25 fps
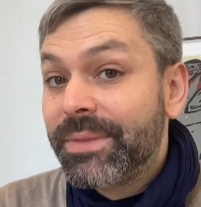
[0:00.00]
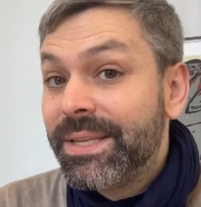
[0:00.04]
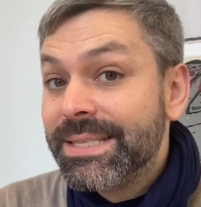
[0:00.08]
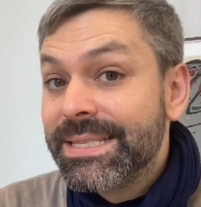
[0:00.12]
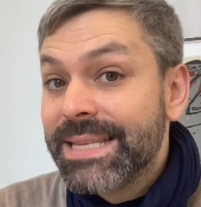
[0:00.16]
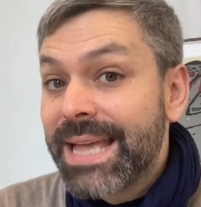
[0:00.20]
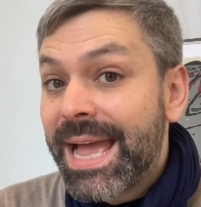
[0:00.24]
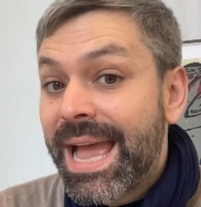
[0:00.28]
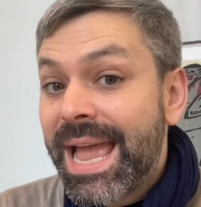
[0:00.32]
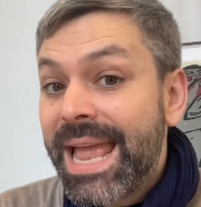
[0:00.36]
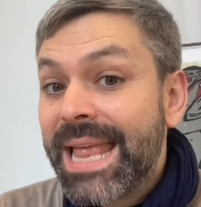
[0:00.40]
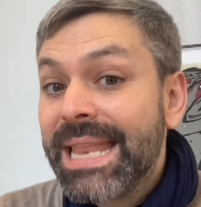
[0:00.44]

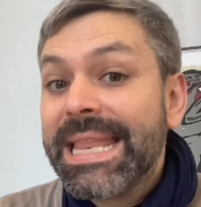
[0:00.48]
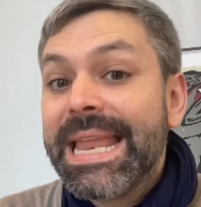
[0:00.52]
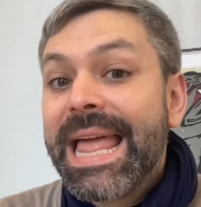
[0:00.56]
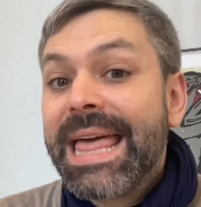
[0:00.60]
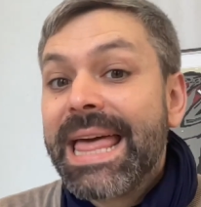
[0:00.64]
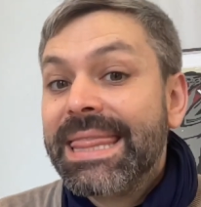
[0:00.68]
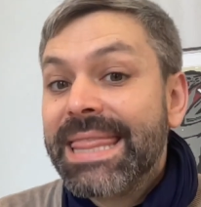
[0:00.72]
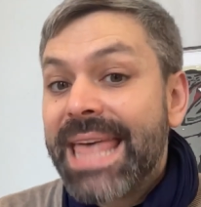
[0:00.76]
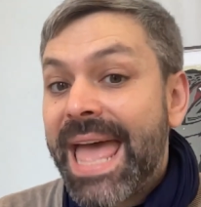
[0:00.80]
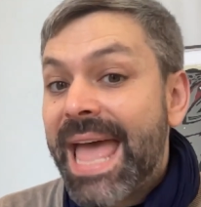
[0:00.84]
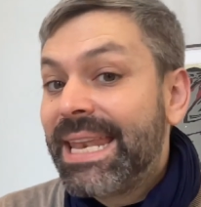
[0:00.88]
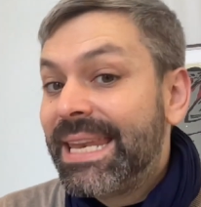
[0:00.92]
design
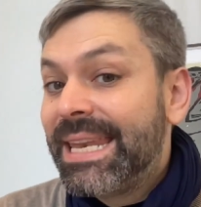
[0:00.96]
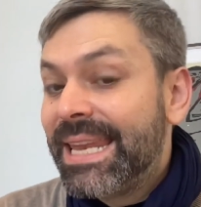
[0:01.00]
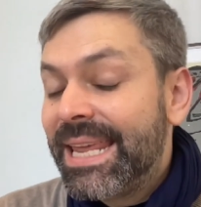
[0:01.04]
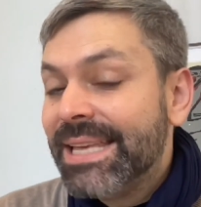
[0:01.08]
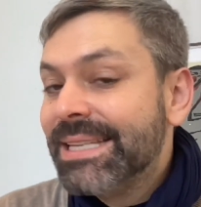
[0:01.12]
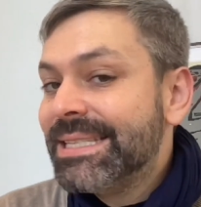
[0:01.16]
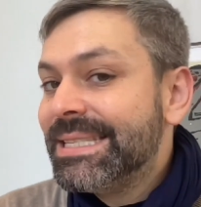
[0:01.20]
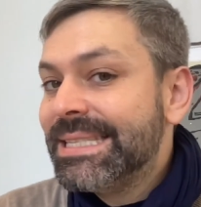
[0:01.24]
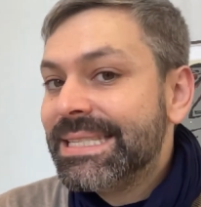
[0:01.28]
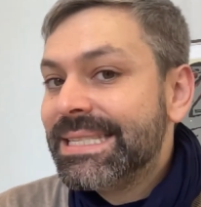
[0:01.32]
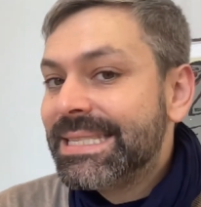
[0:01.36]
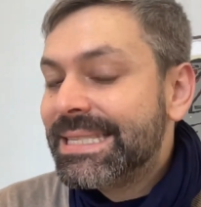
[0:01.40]
that
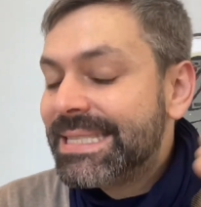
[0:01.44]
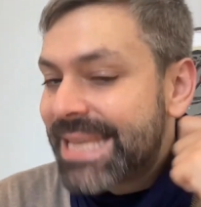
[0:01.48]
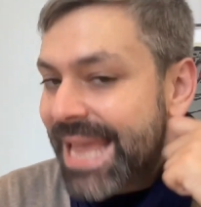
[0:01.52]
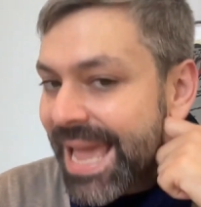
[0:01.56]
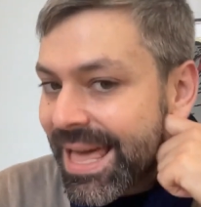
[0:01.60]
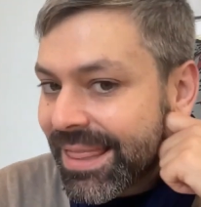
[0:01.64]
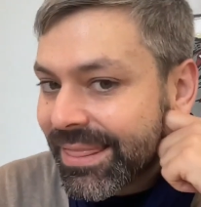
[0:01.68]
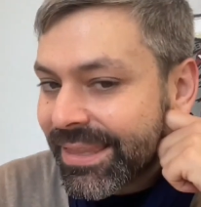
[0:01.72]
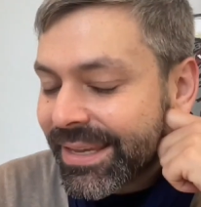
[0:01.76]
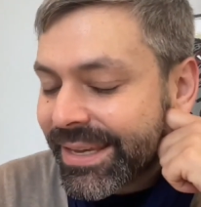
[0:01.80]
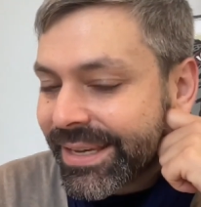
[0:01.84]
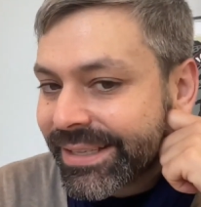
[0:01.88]
is
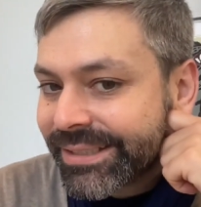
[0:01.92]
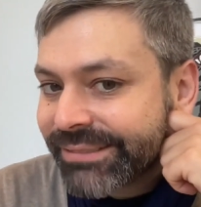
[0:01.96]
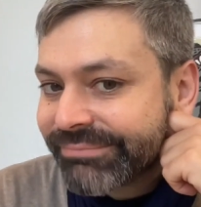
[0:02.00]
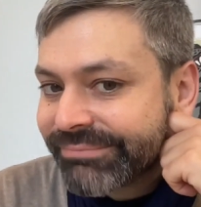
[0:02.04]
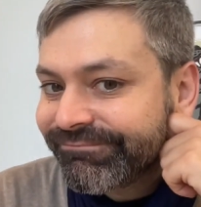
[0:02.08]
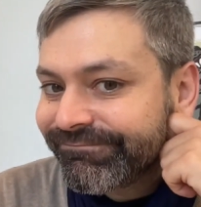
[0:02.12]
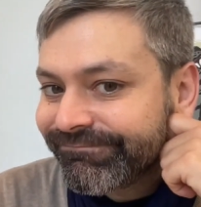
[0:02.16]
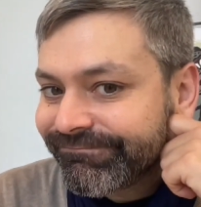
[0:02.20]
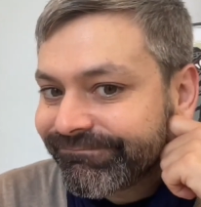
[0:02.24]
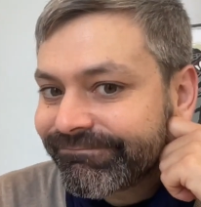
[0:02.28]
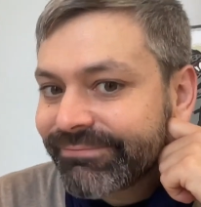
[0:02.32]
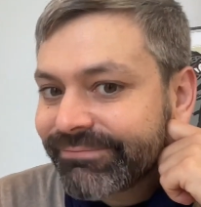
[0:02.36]

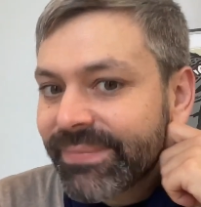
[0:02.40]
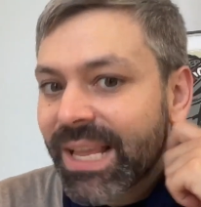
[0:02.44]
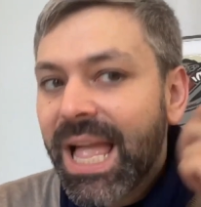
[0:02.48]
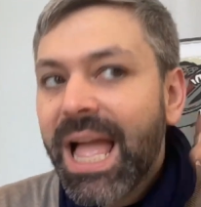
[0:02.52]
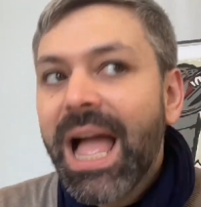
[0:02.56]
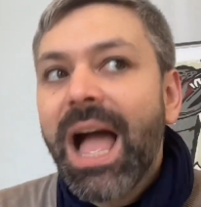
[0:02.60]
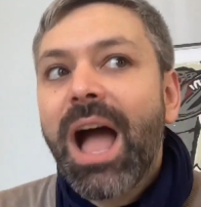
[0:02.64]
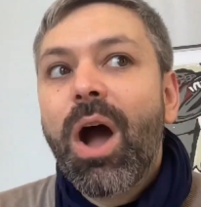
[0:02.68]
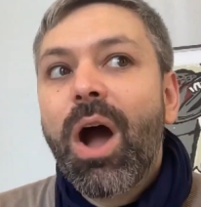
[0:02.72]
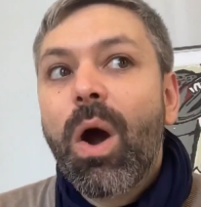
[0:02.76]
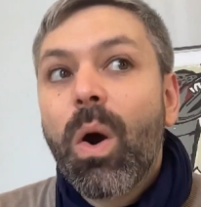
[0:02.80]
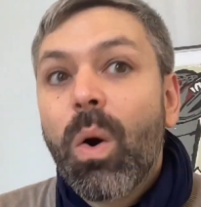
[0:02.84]
selling
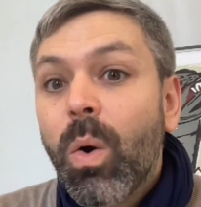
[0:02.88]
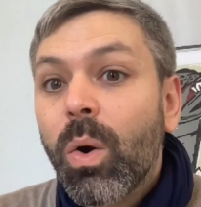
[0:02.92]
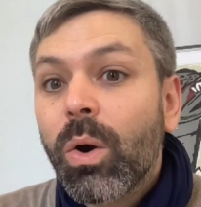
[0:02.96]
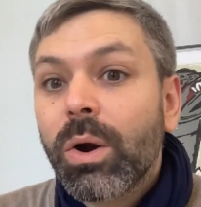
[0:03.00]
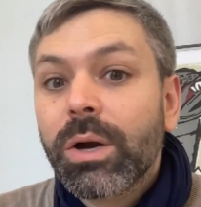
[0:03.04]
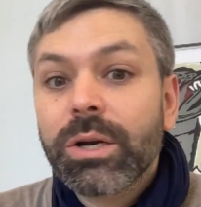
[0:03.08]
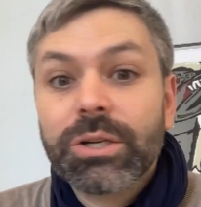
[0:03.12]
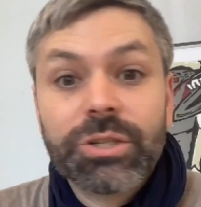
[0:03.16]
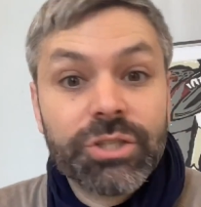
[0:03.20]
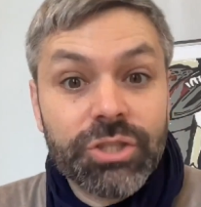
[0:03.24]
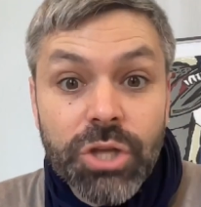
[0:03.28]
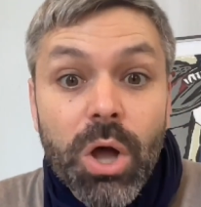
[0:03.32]

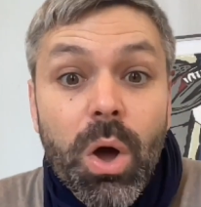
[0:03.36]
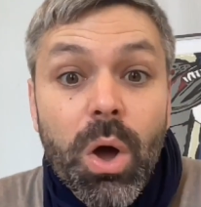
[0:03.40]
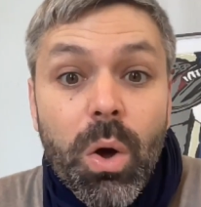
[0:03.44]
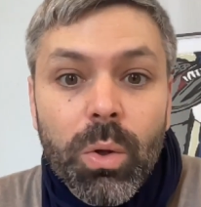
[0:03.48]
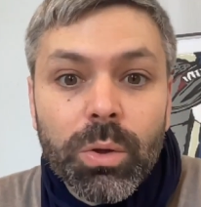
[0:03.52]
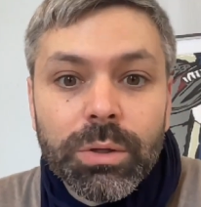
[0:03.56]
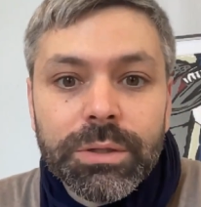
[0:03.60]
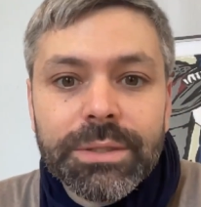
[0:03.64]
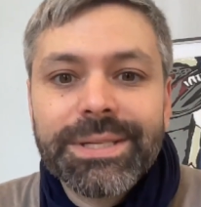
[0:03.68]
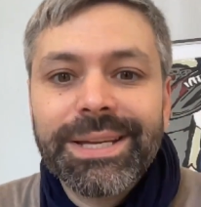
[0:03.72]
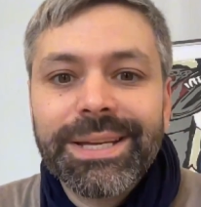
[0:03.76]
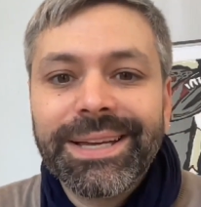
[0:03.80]
or
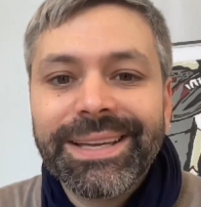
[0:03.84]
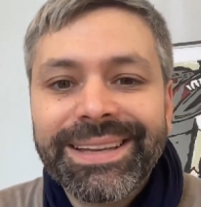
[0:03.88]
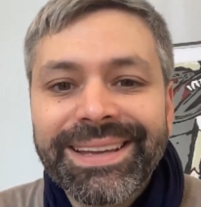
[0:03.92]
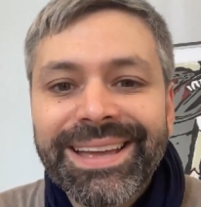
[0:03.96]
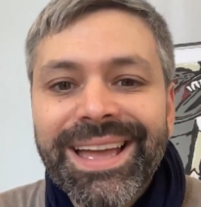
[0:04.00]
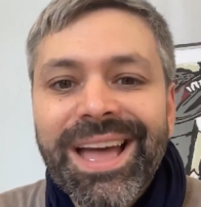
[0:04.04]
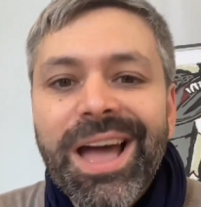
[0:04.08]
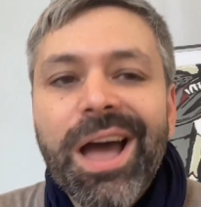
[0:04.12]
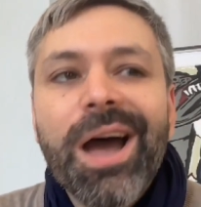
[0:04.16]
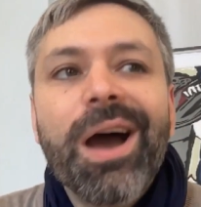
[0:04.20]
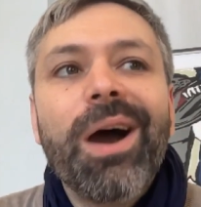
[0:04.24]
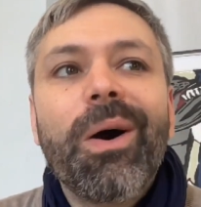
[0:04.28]
sold
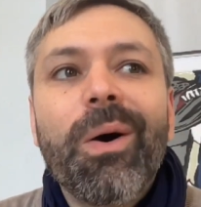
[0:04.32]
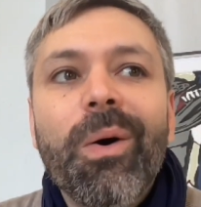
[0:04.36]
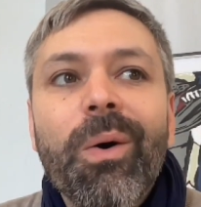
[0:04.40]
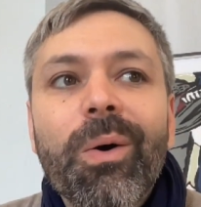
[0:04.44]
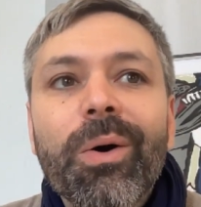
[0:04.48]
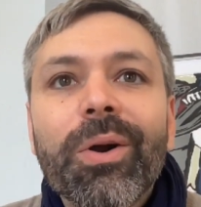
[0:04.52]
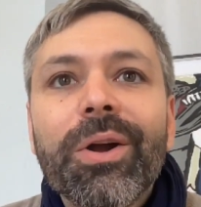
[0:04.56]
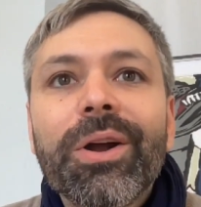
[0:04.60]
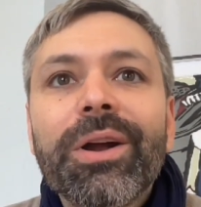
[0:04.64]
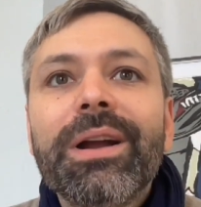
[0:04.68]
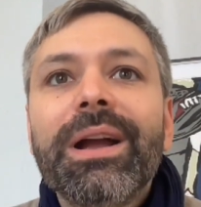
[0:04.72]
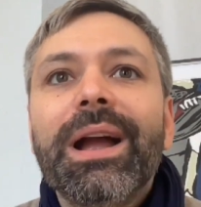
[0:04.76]

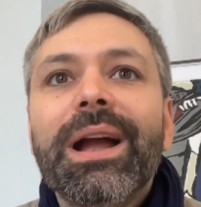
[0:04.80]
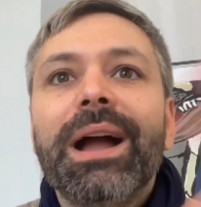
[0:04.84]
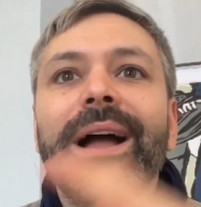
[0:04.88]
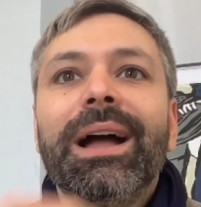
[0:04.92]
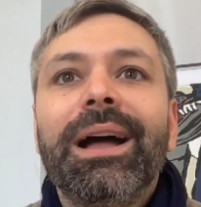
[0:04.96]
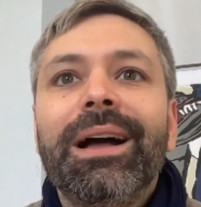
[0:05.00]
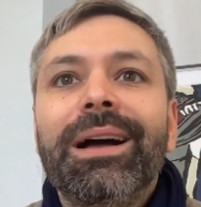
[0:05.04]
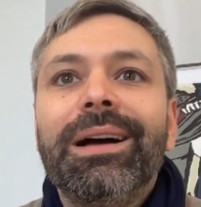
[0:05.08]
or